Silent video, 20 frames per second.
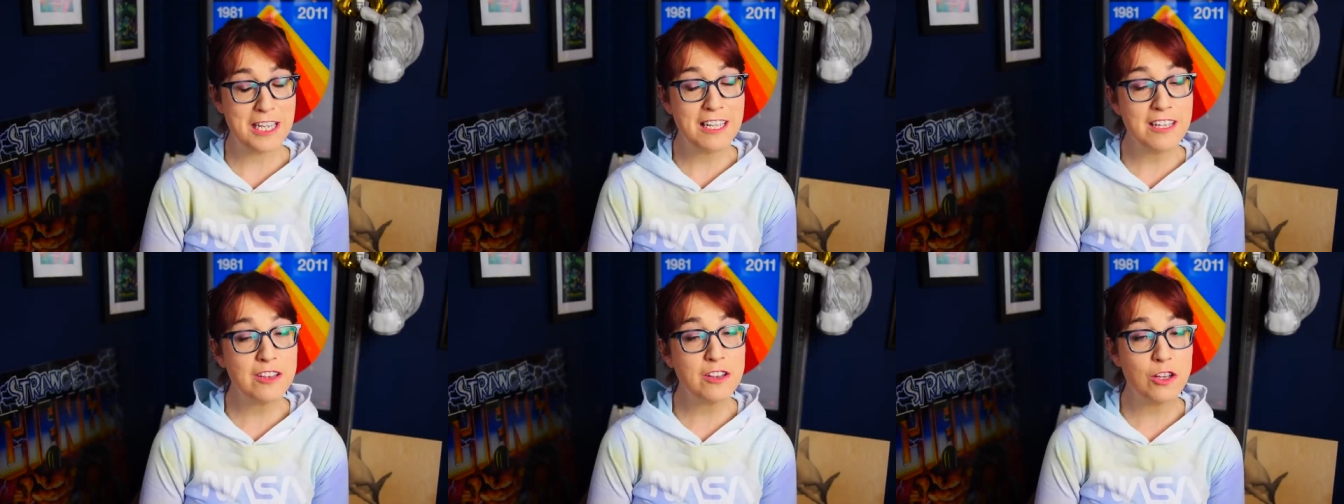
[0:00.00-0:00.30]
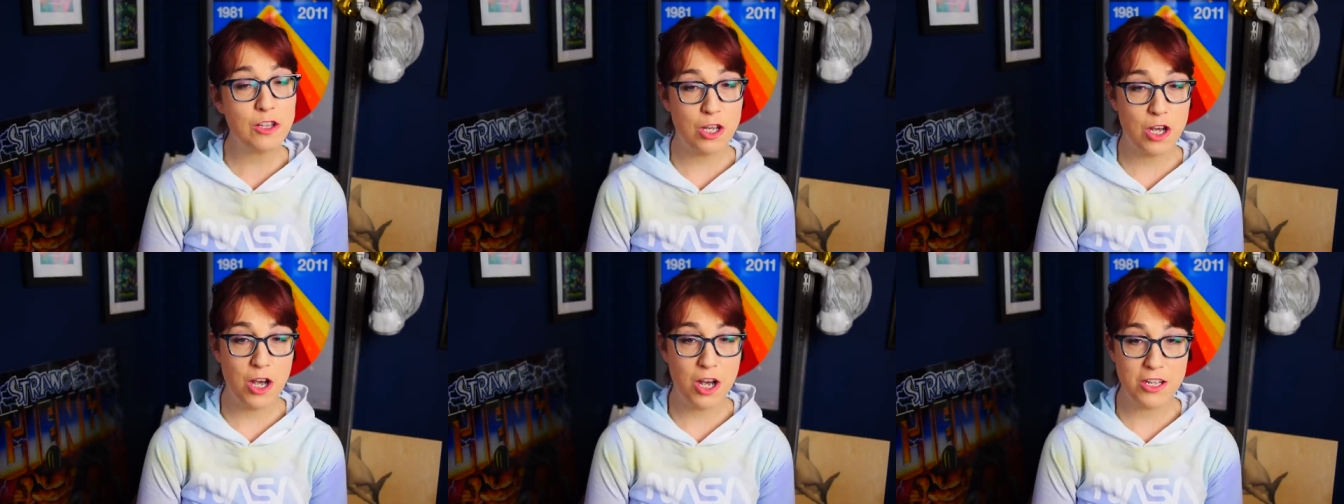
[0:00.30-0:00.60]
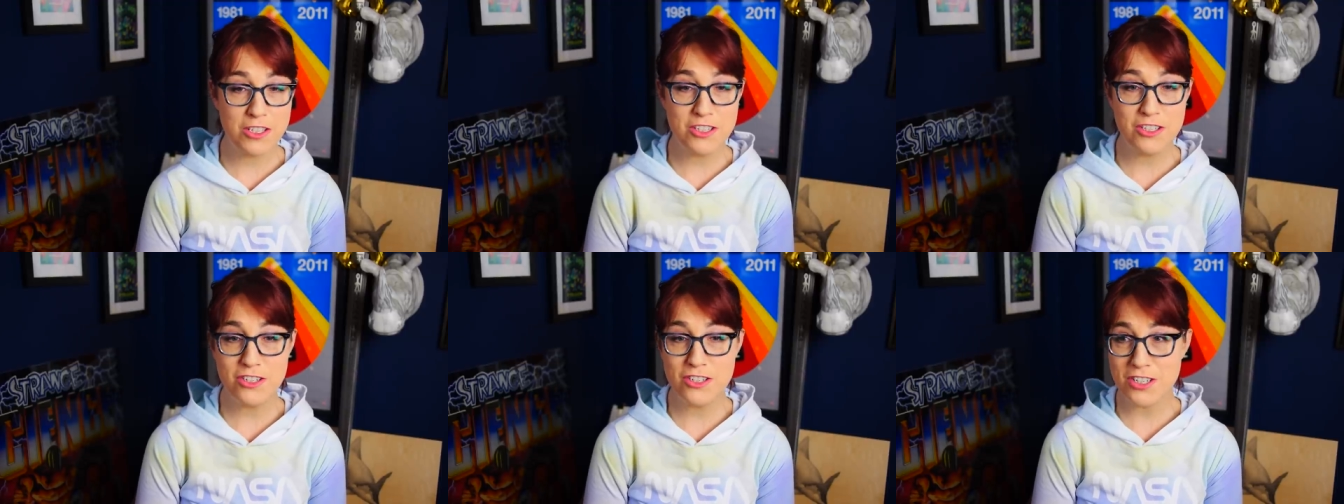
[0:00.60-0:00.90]
in
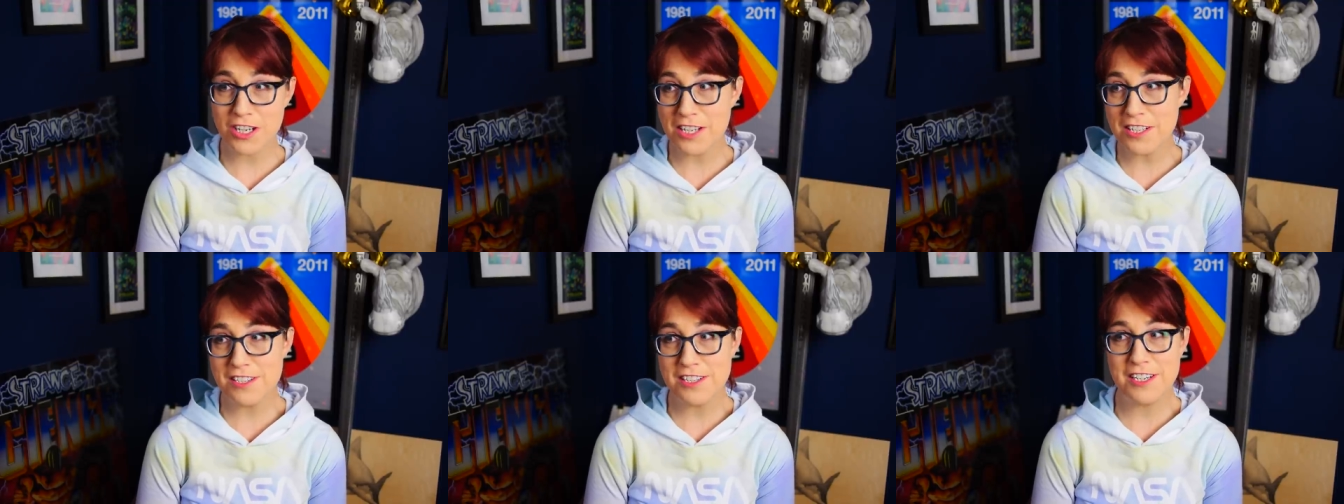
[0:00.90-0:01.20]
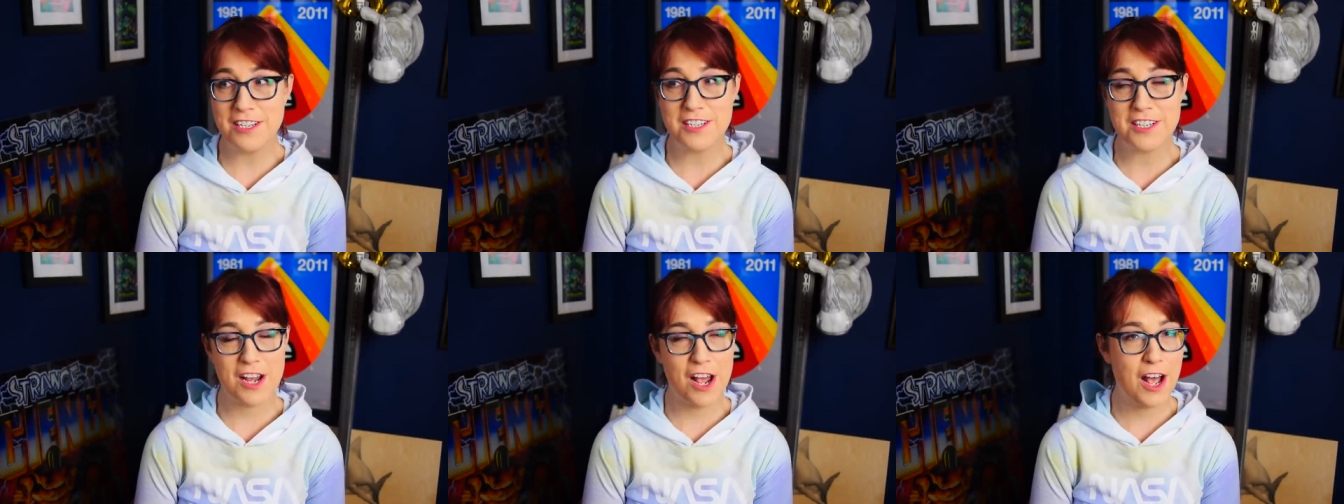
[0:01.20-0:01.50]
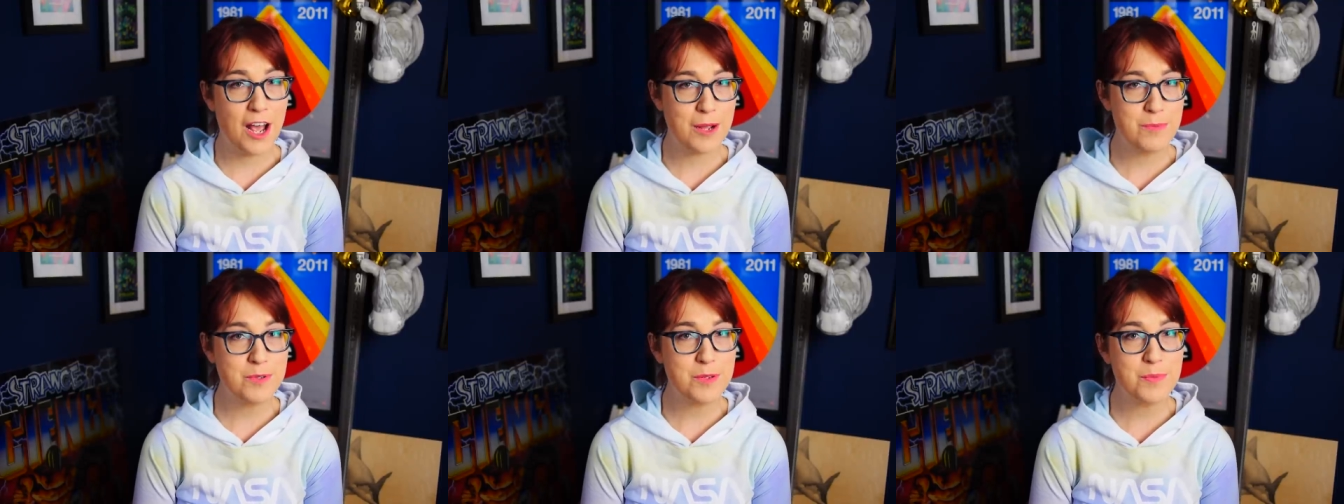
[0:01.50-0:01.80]
laws just in
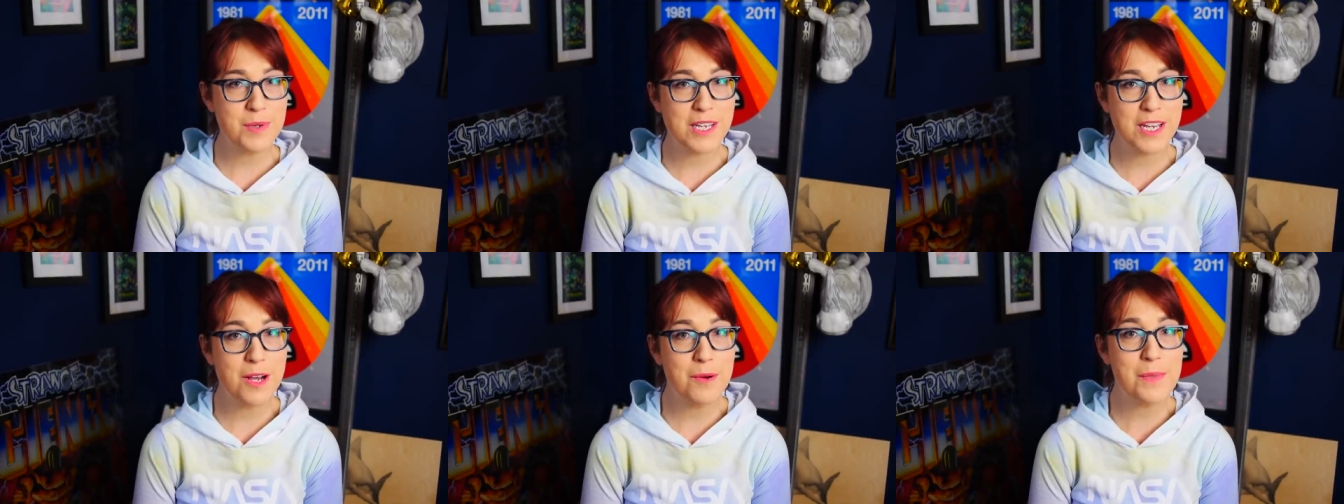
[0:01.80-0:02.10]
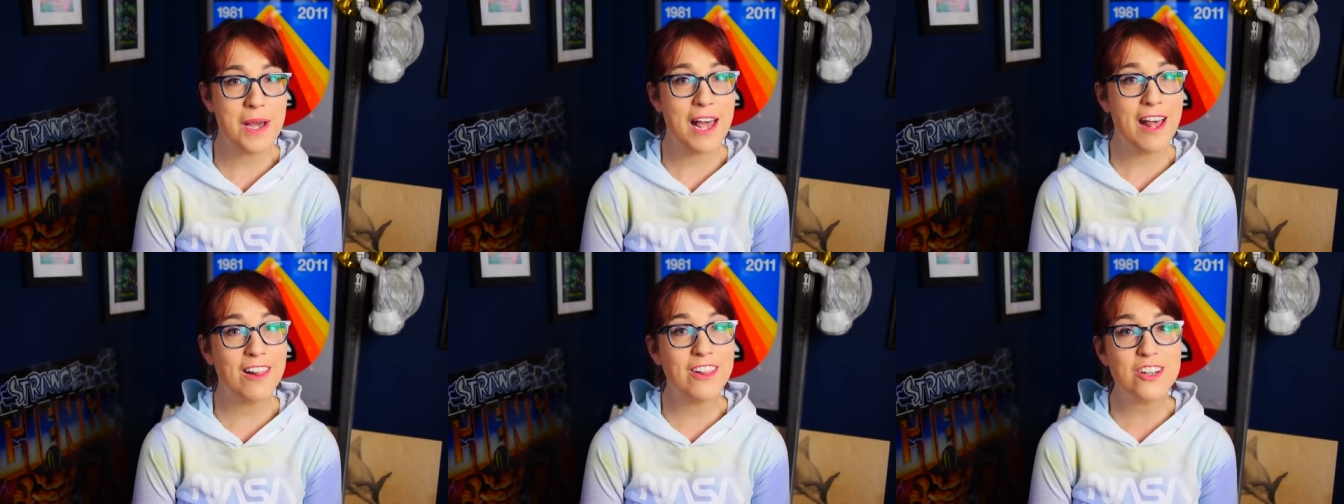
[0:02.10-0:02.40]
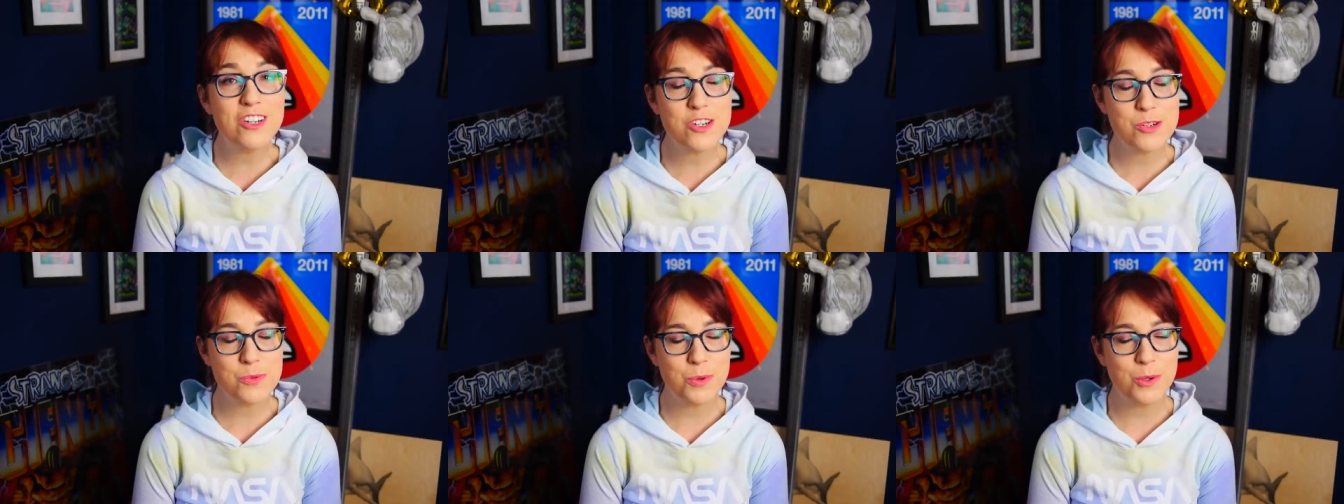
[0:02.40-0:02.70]
time to become
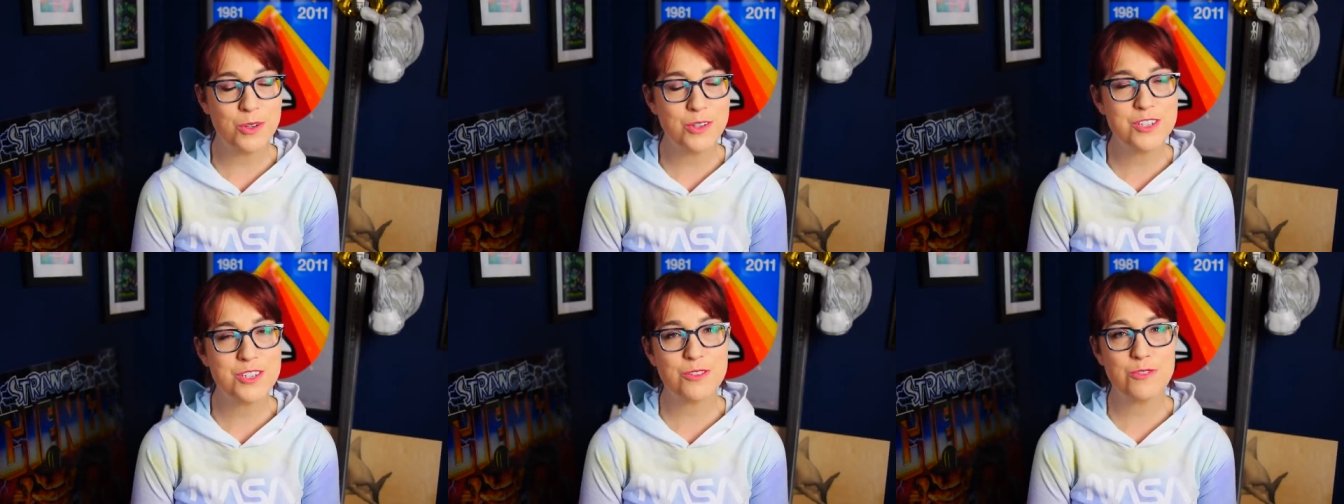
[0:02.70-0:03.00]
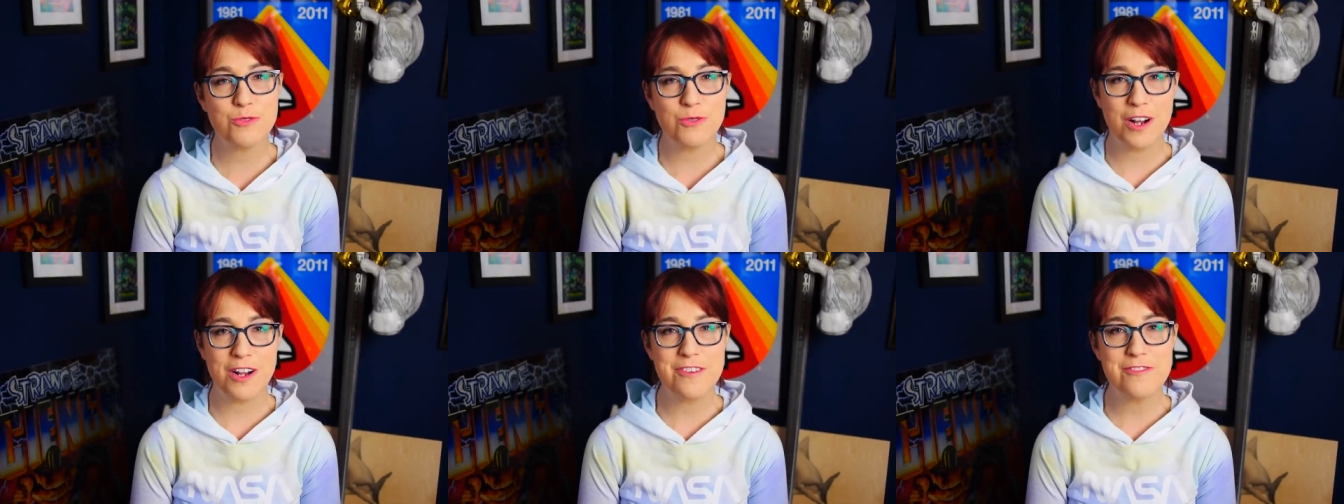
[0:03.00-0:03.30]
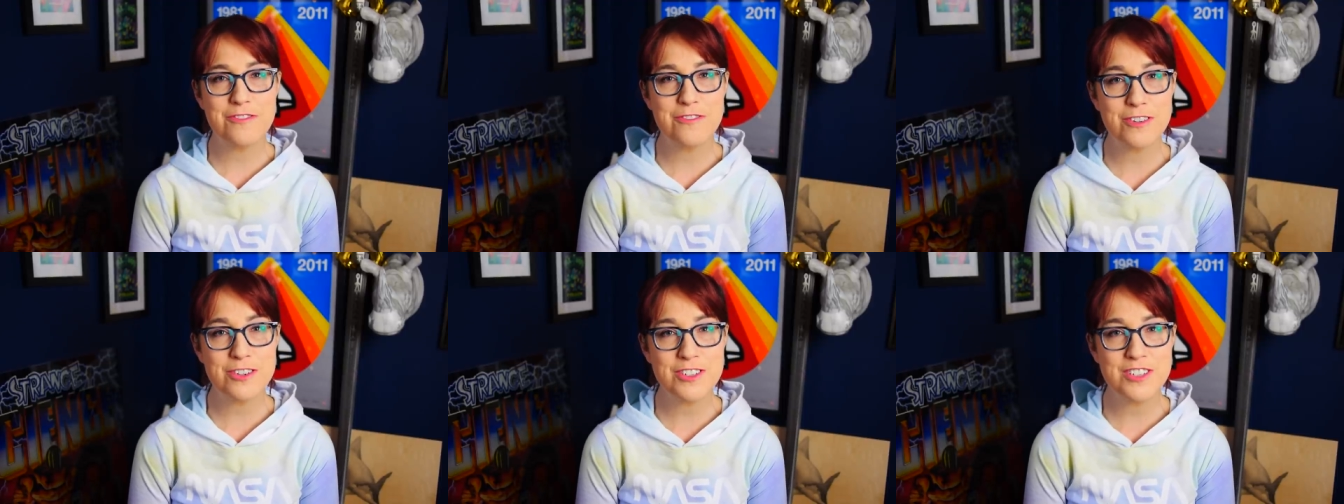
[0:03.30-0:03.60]
eligible to
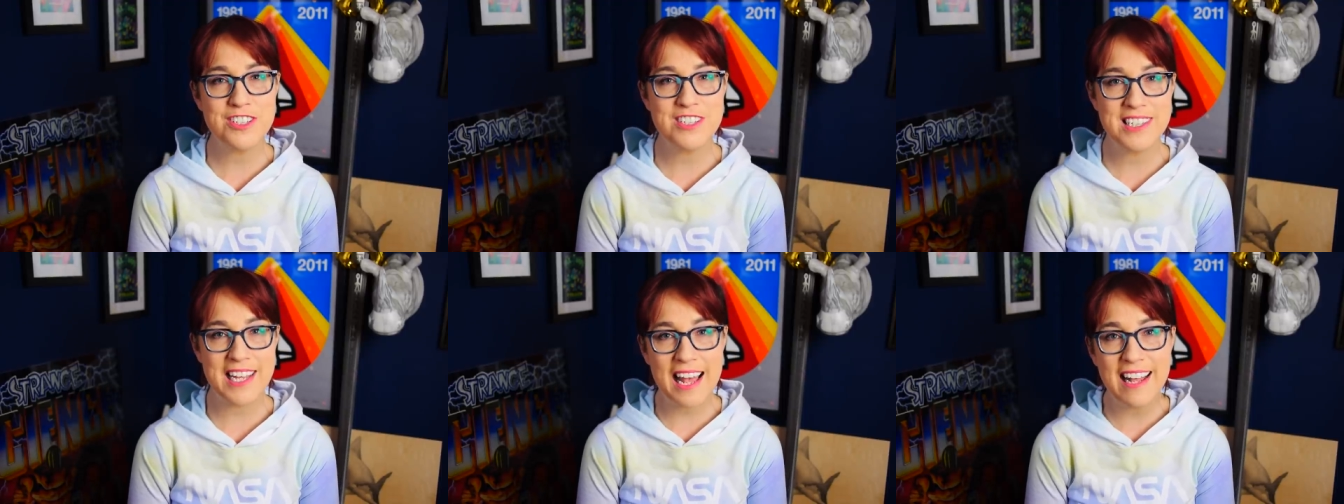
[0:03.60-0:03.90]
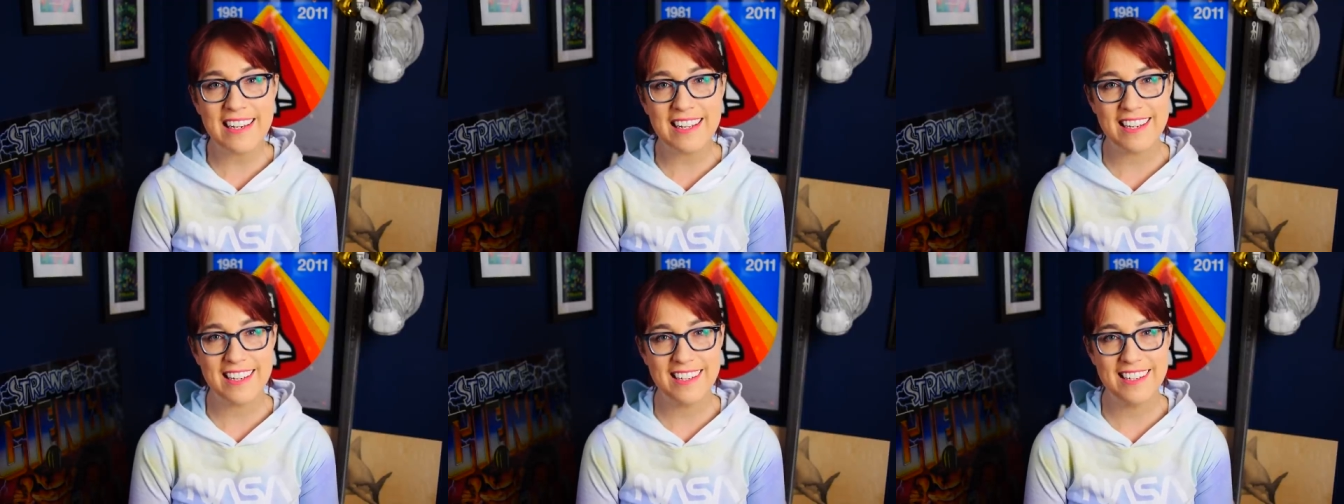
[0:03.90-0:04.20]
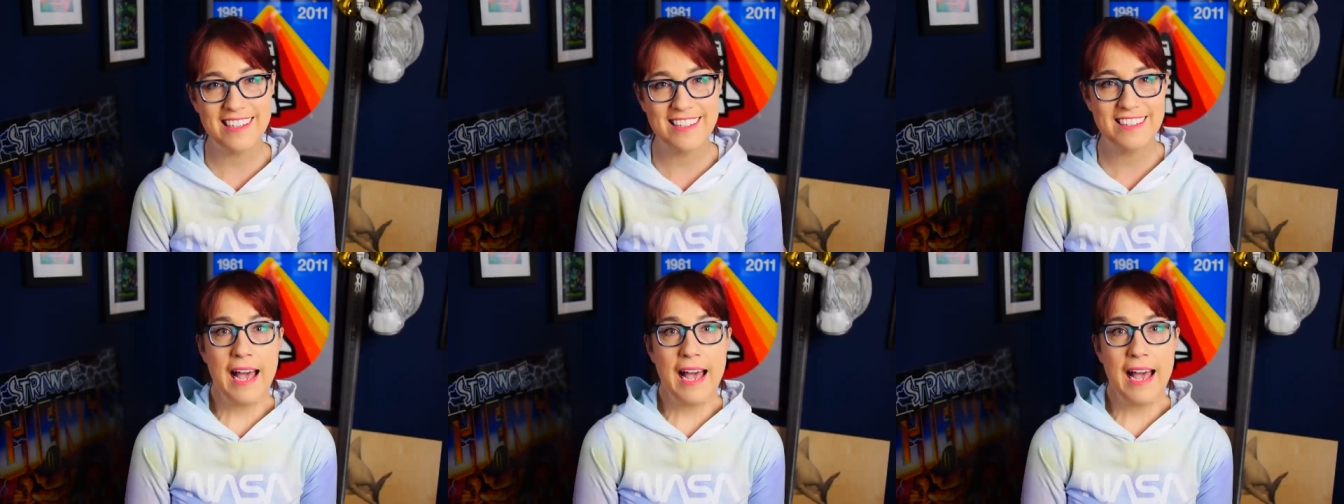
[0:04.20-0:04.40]
run for Senate.